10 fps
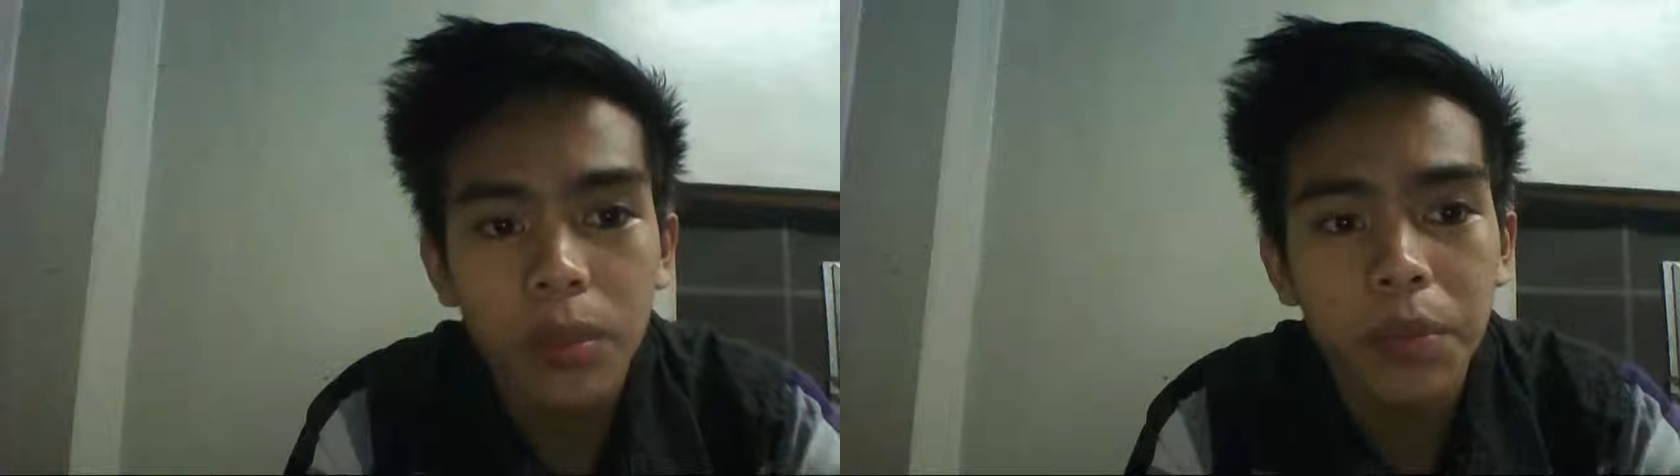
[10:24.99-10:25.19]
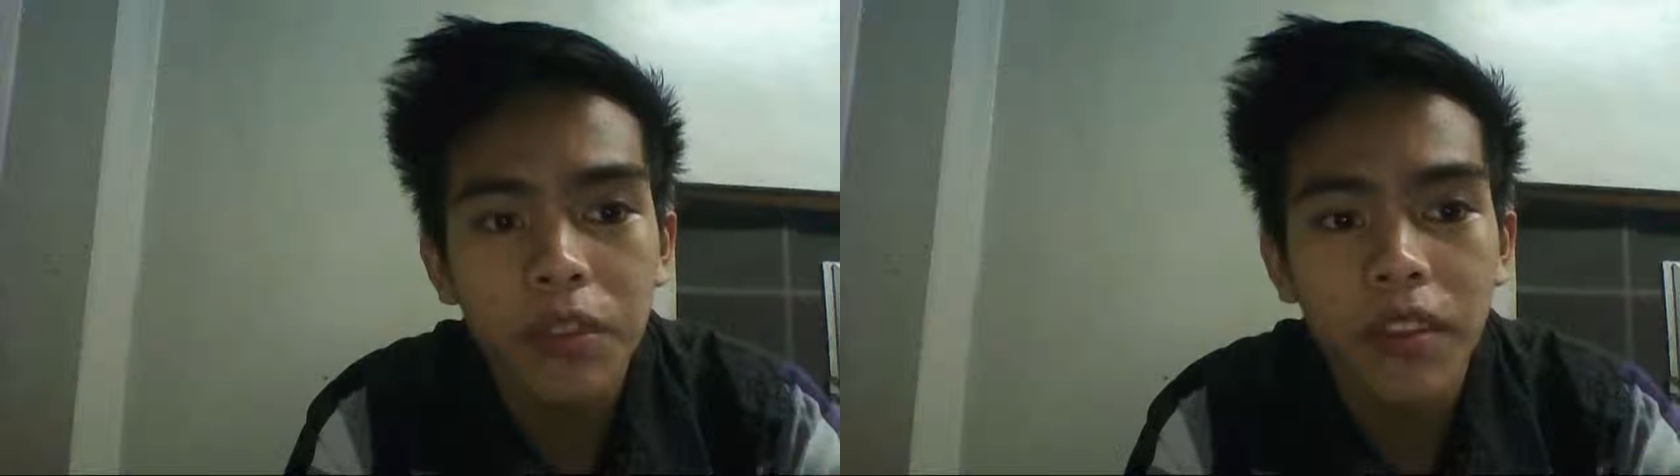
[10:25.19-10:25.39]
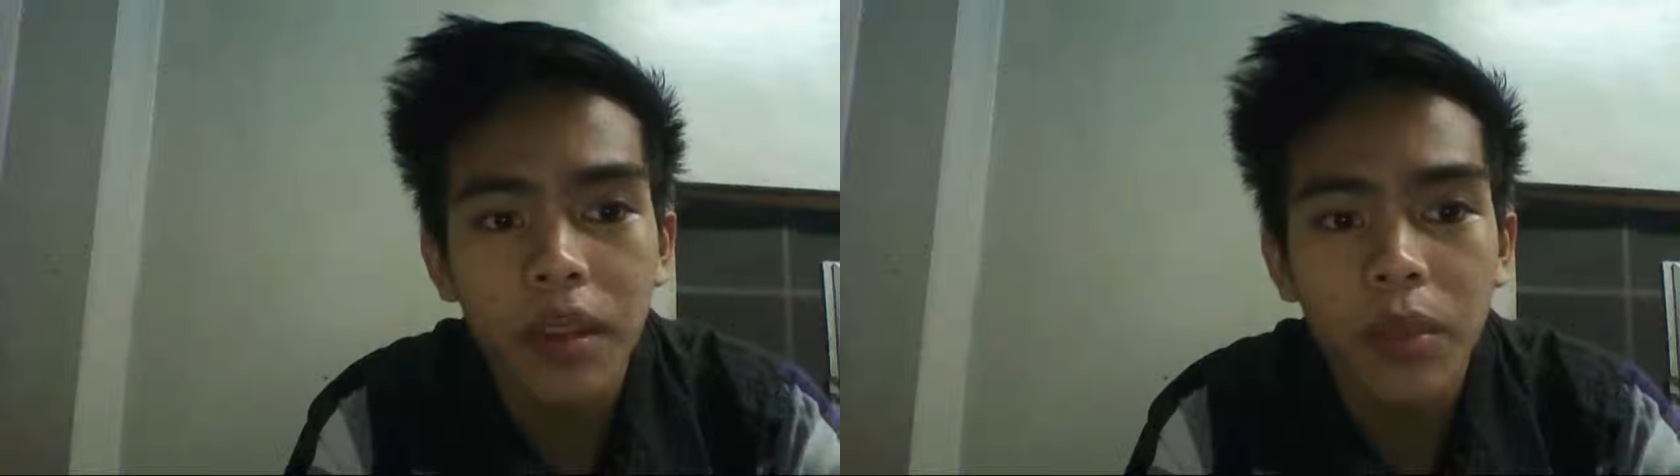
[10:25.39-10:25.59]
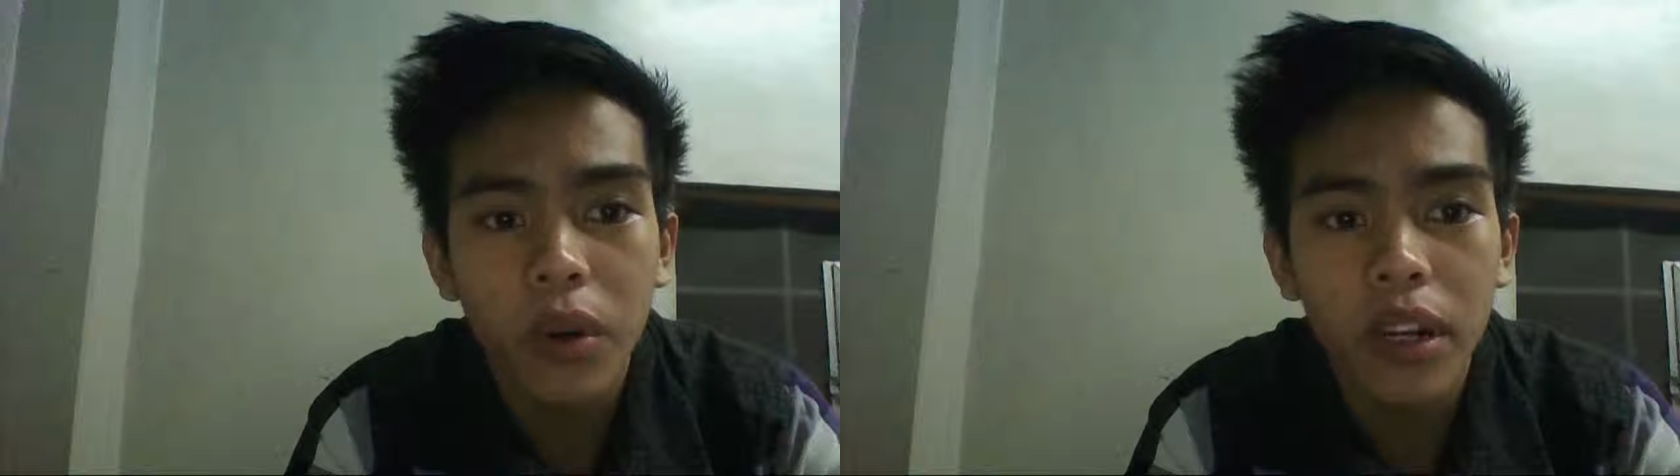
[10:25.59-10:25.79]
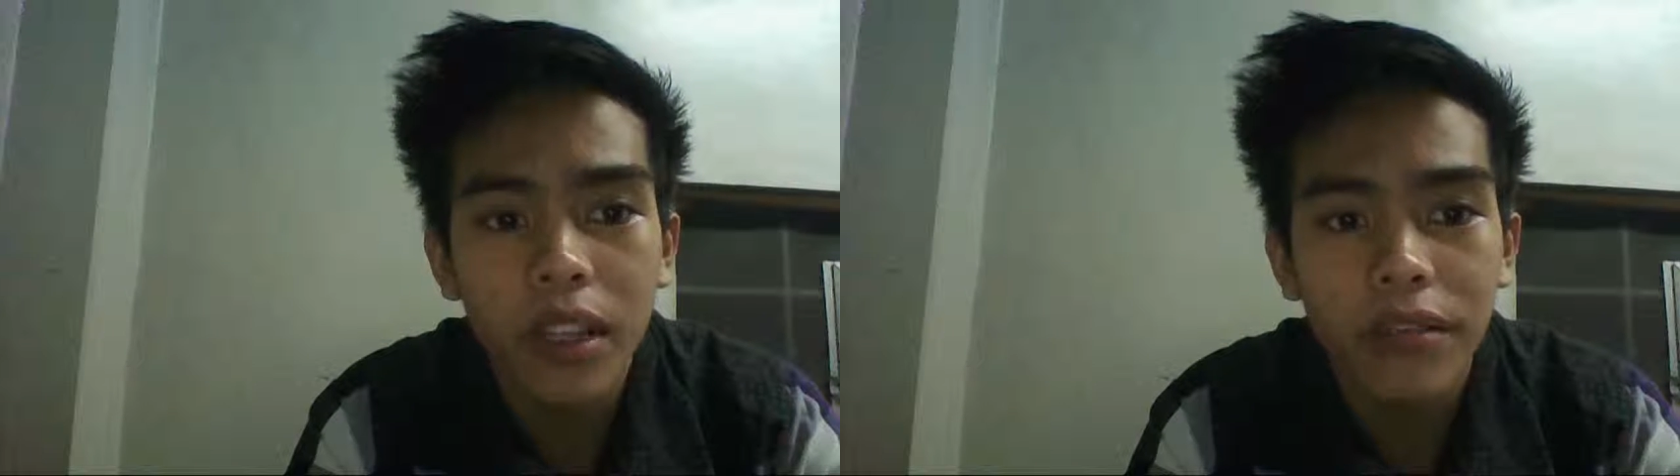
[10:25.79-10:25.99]
to provide
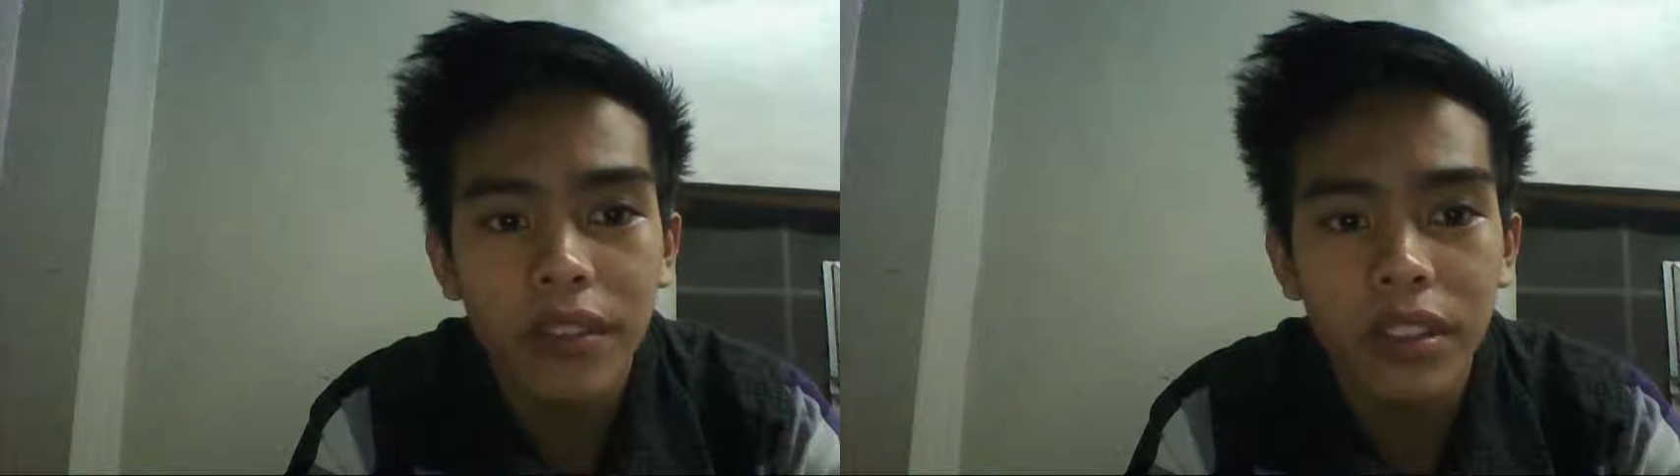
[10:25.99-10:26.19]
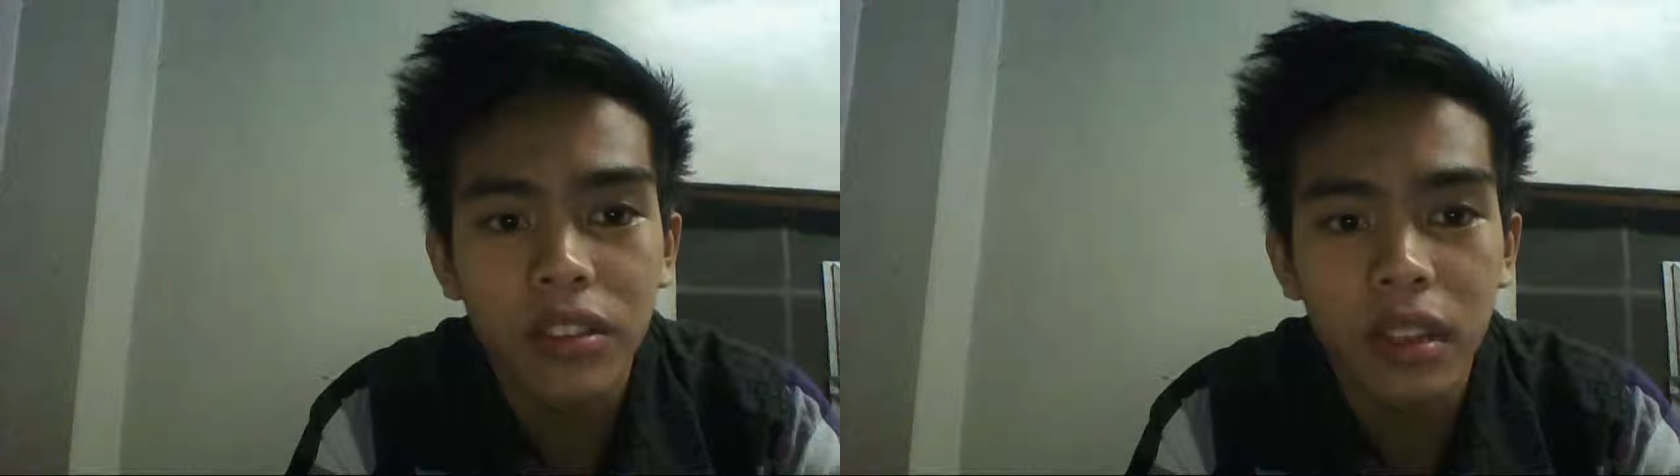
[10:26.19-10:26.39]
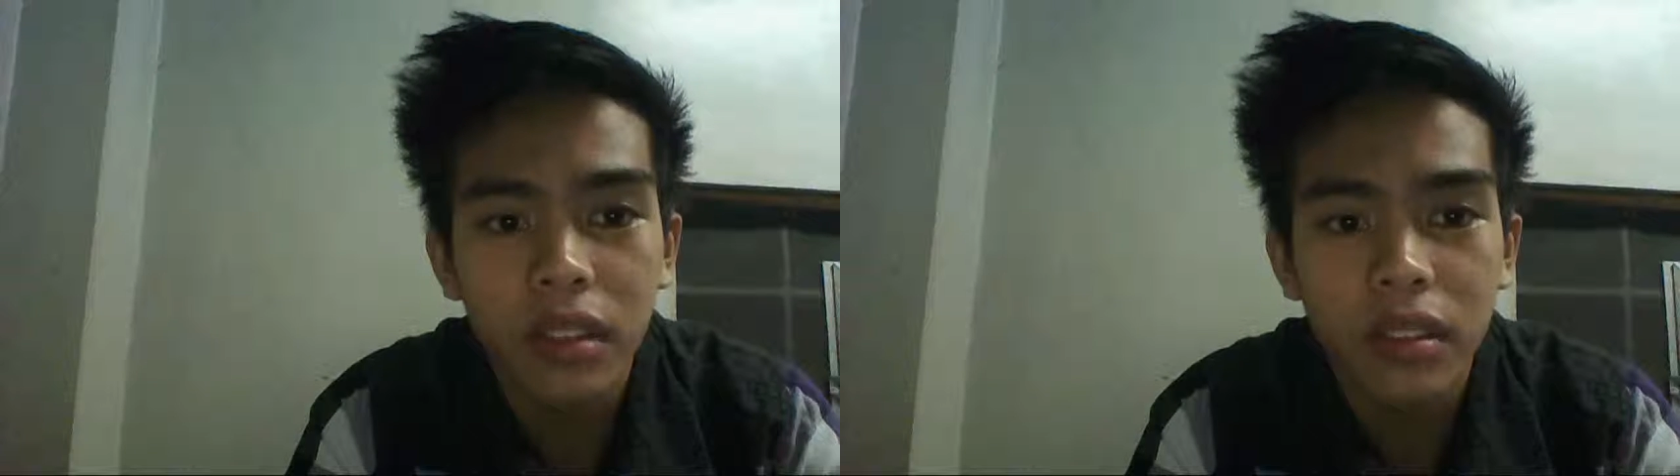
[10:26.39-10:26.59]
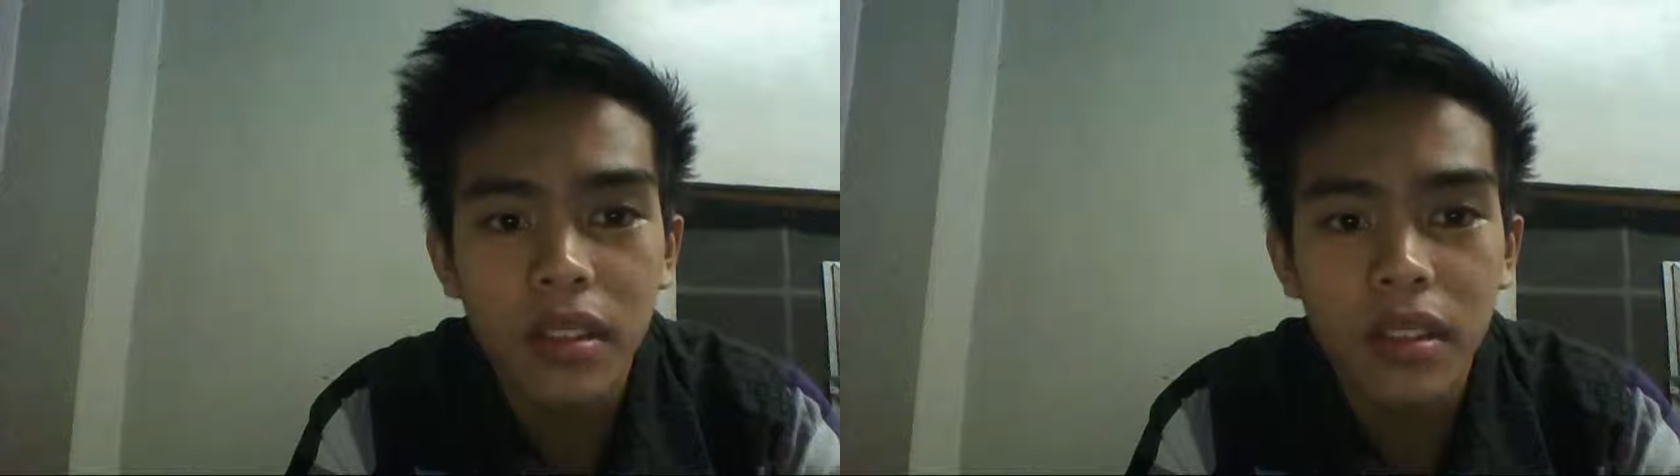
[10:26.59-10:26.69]
more lift and drag.